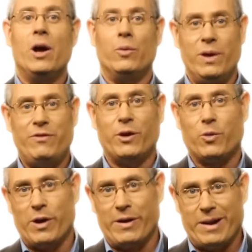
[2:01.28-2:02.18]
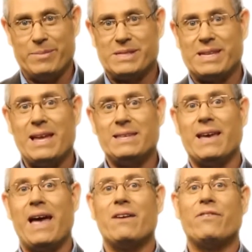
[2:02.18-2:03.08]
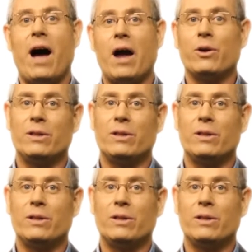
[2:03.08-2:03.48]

Reef aquariums tend to have higher